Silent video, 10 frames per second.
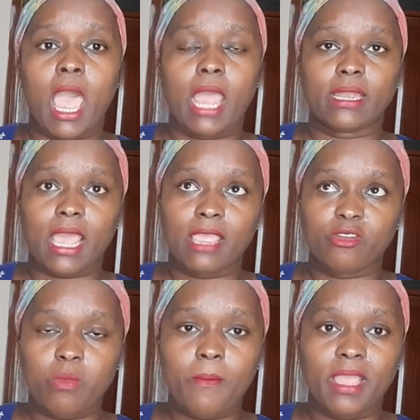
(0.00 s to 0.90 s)
And I
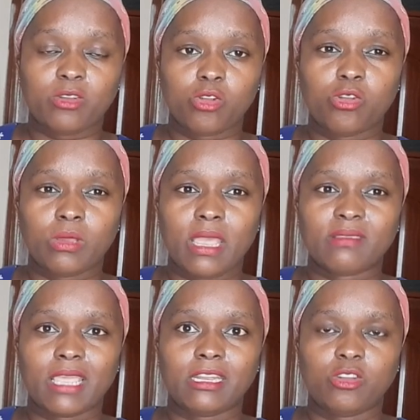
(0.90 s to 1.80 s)
remember I told you
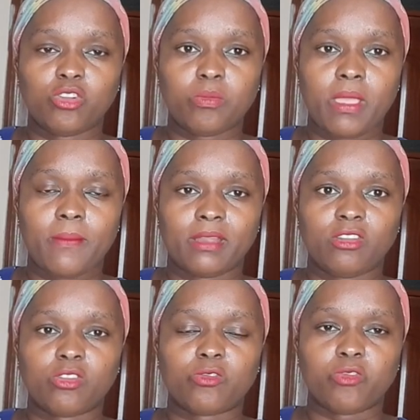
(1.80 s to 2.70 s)
guys I did not buy
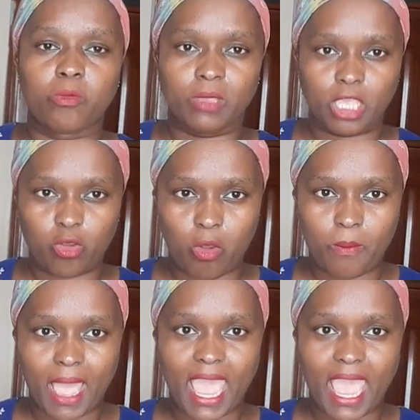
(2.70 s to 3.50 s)
materials from Kikomba.